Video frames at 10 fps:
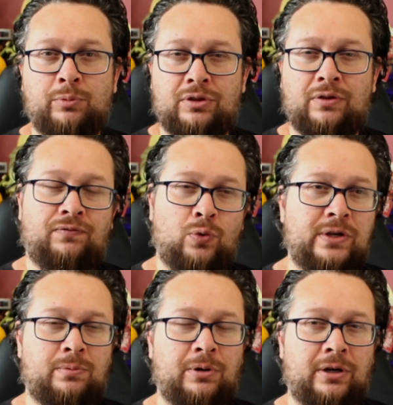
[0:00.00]
with the
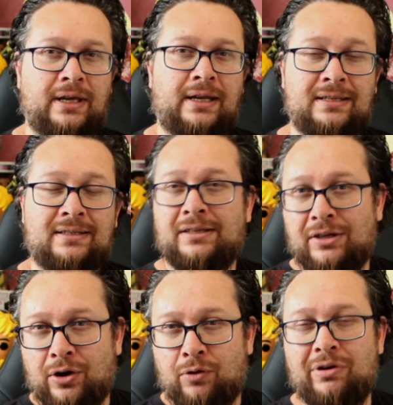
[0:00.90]
voice work that is,
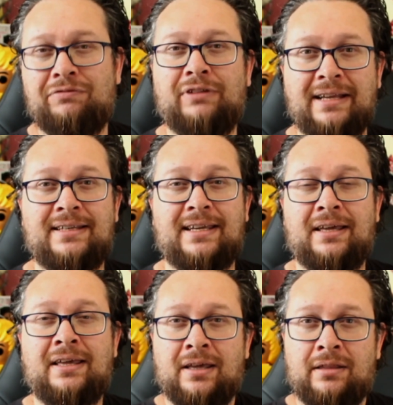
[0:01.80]
you know, reflecting
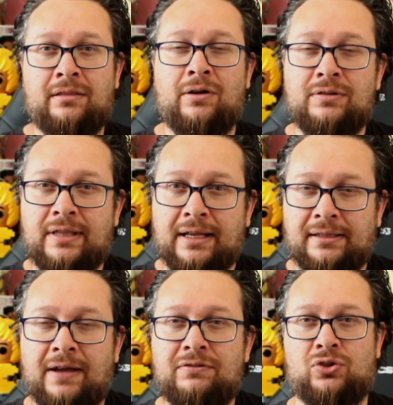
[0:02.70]
those, that
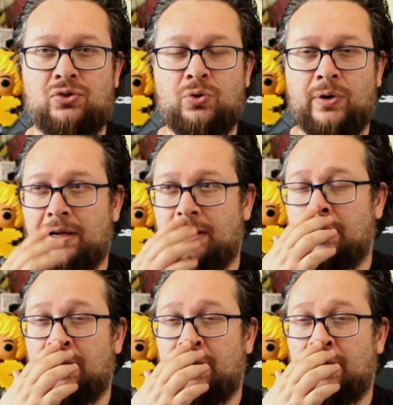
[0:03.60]
love story.